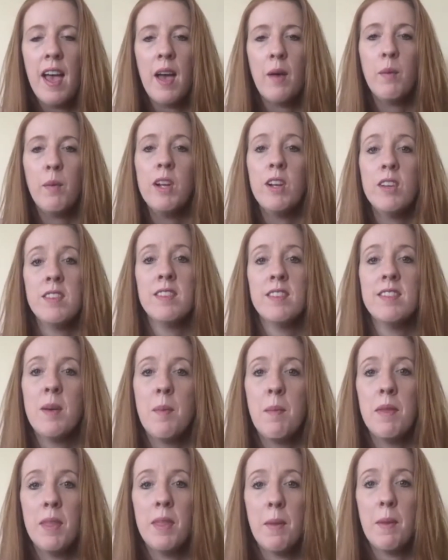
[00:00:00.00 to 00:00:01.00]
and we looked at
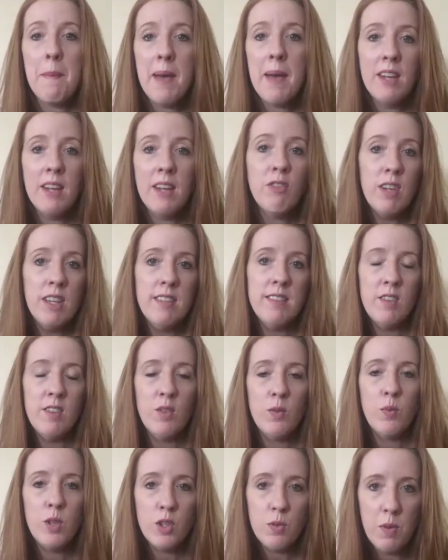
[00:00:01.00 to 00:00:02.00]
some of the main
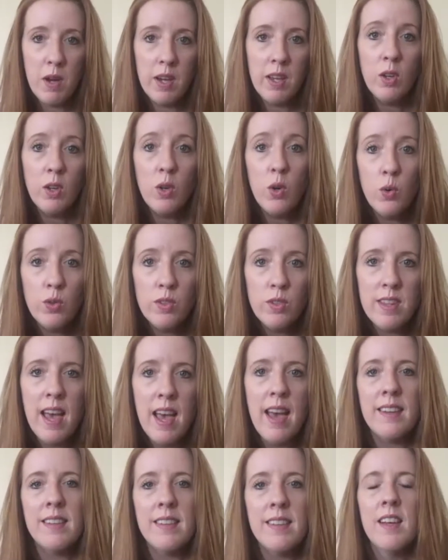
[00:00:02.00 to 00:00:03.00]
reasons which might cause
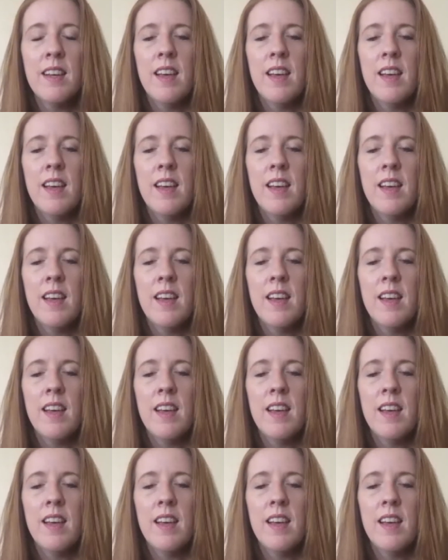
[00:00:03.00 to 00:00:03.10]
that.